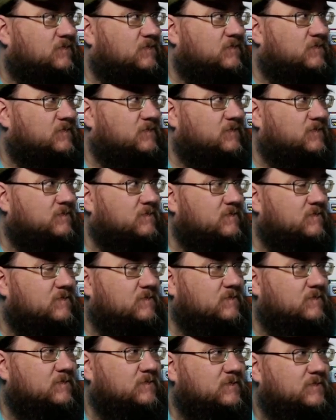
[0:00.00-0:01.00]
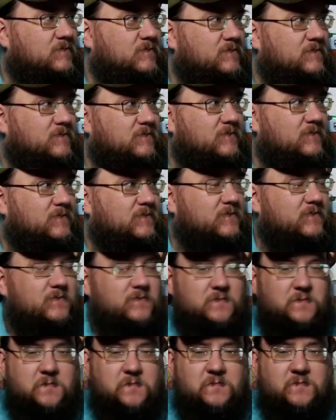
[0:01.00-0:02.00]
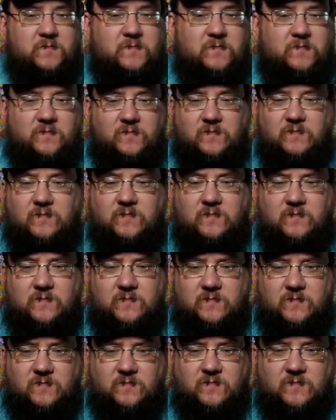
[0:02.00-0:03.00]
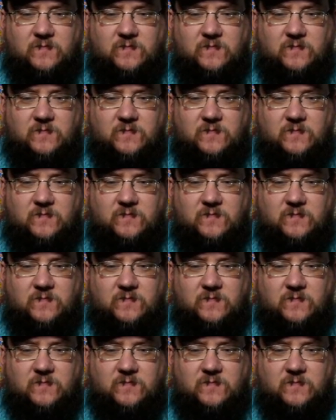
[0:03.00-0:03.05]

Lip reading: [no speech]